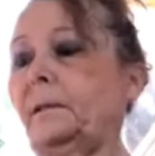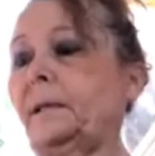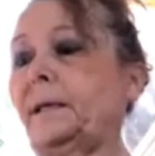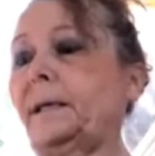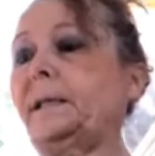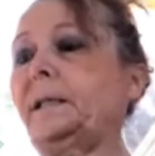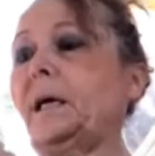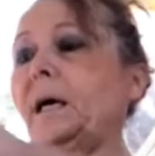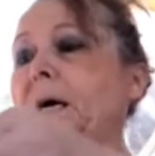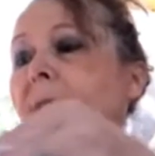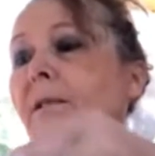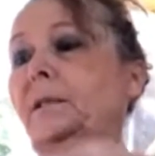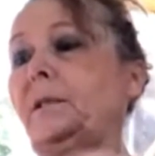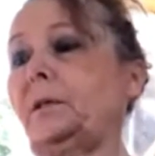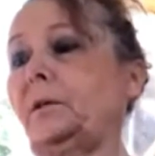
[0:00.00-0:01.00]
that I
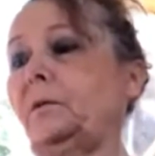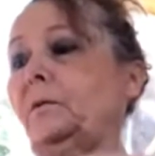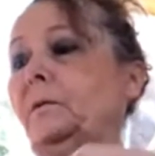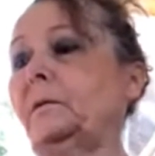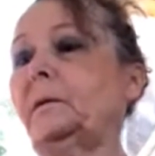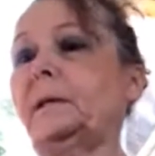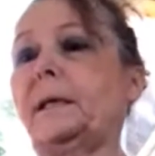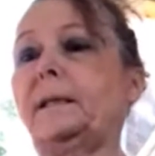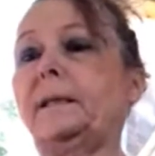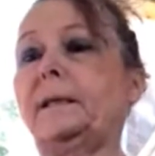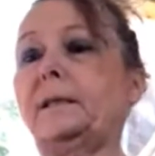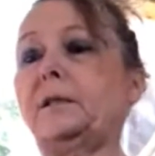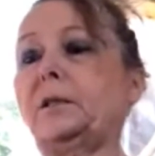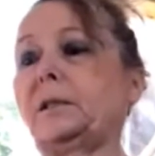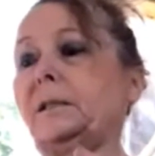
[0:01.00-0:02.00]
tie to, and
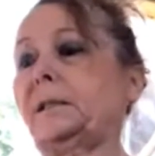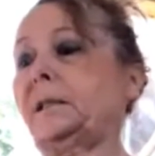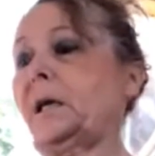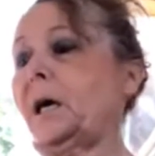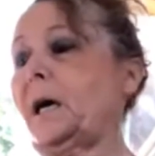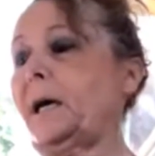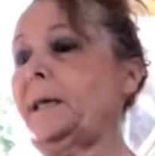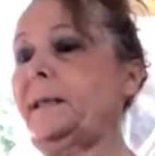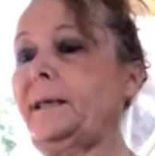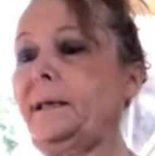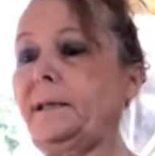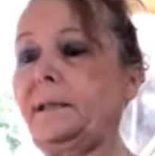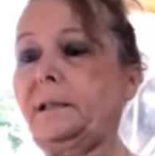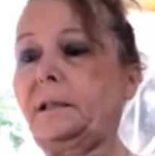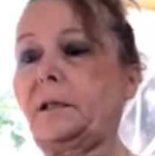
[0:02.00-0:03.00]
then just tie
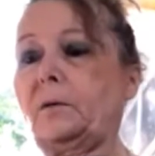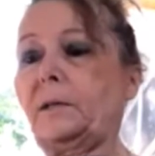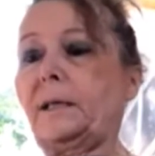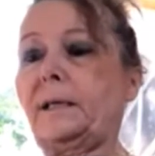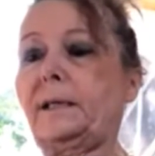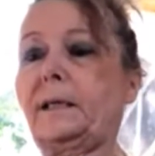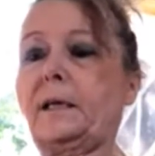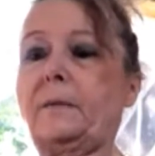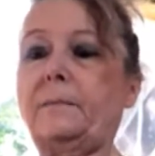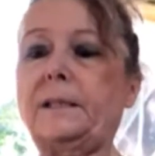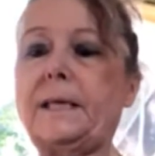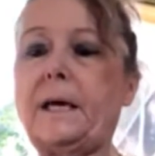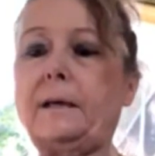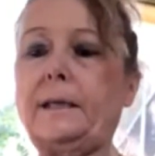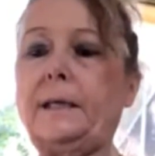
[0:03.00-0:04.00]
this so that it
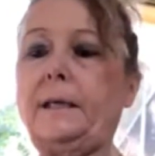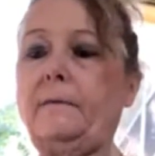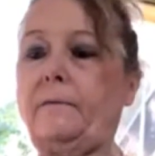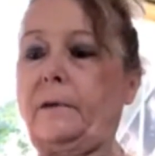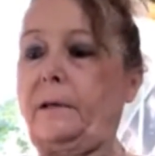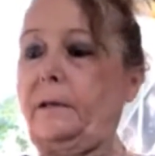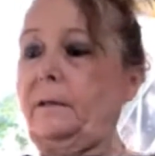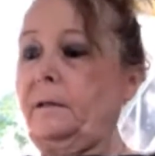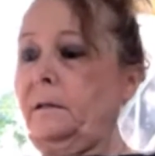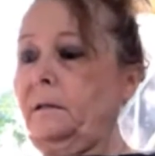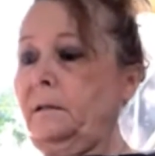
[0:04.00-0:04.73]
comes out even.